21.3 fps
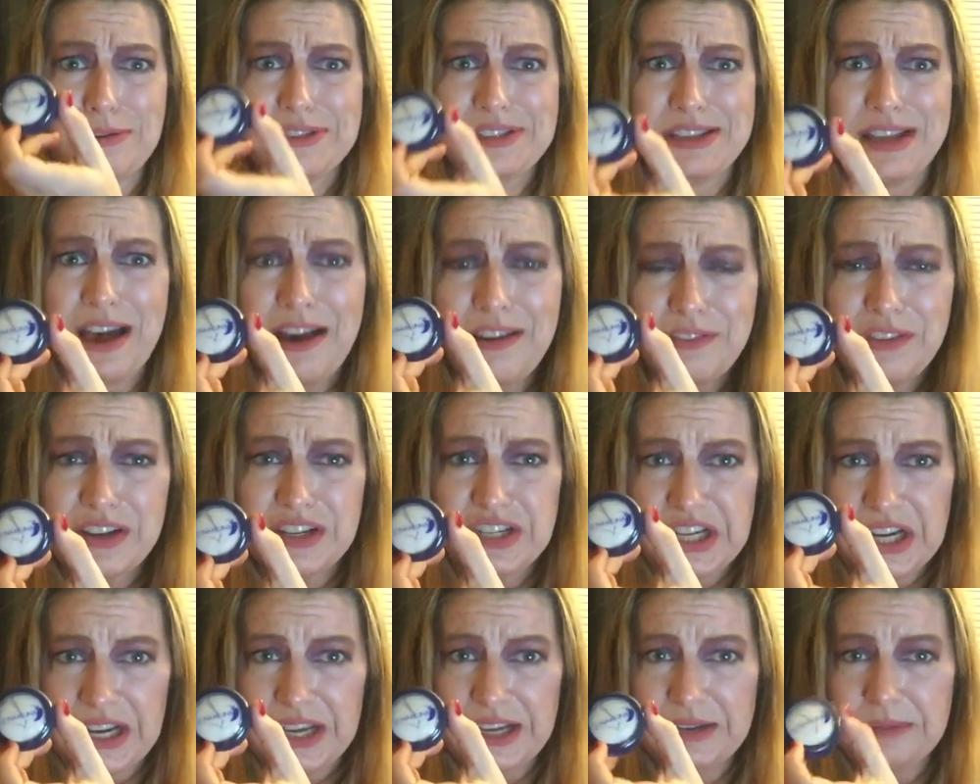
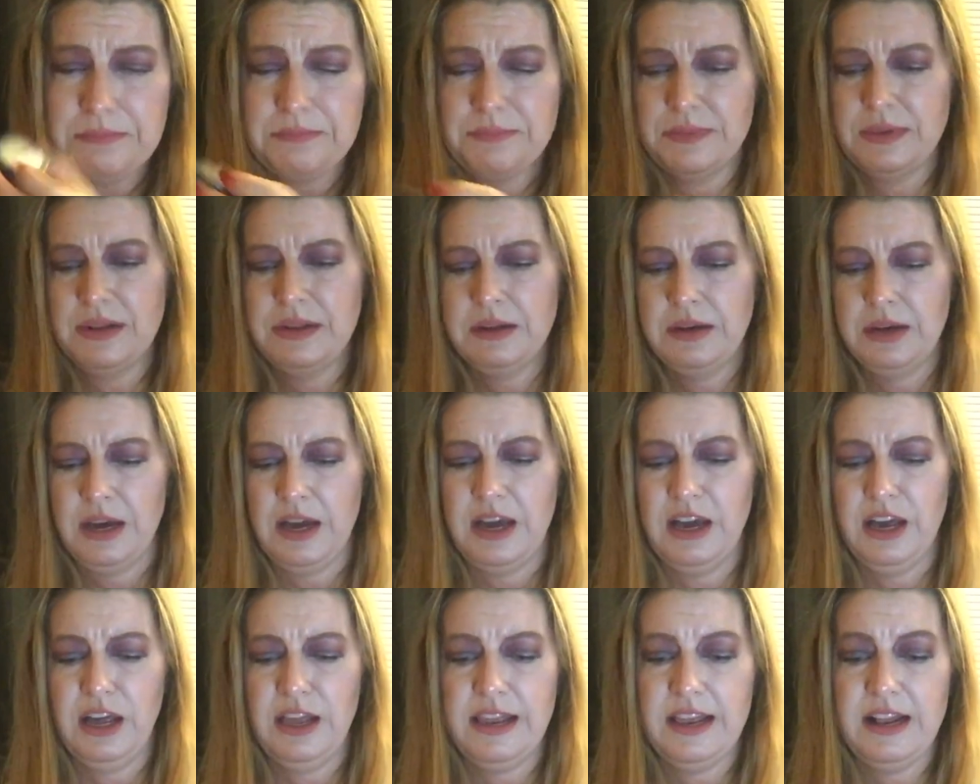salvage it
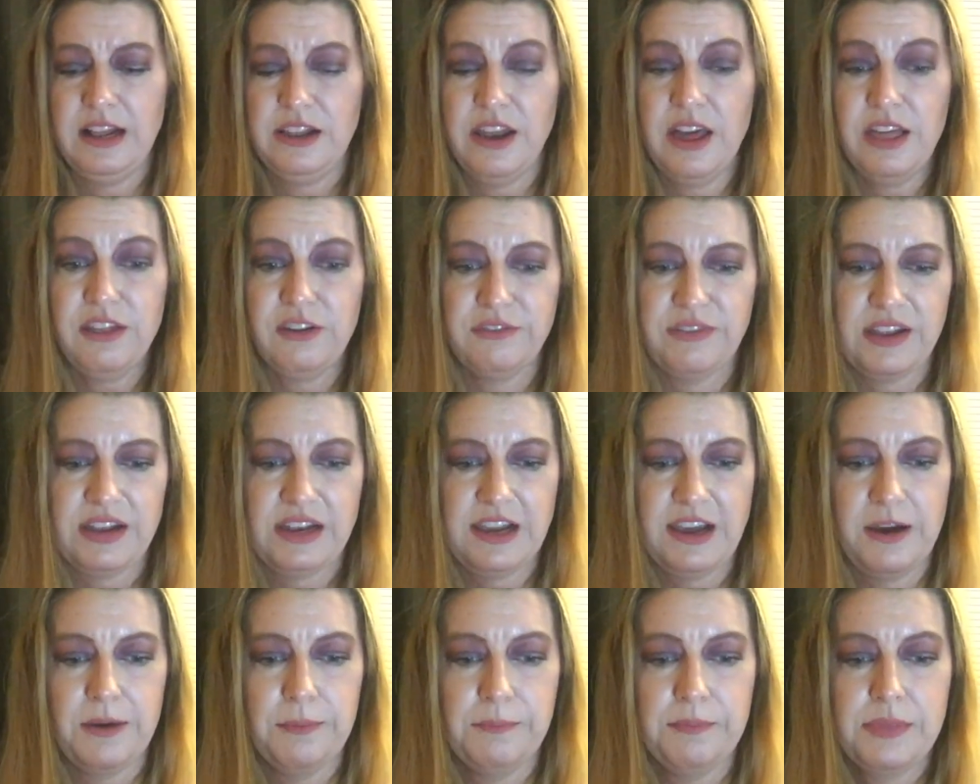in another
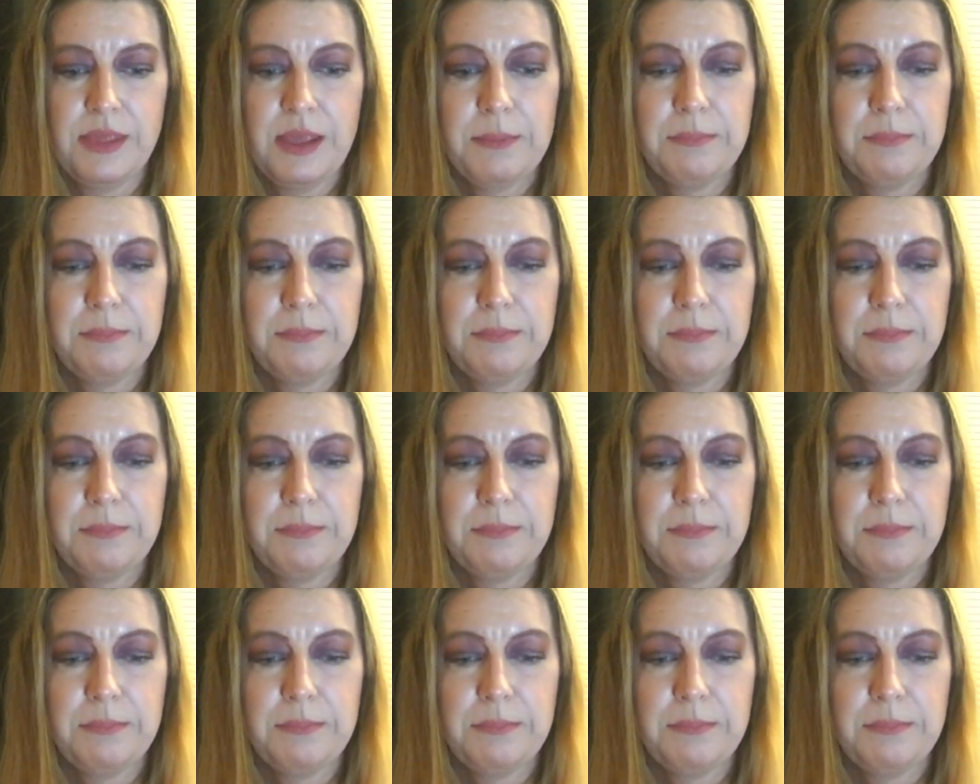video.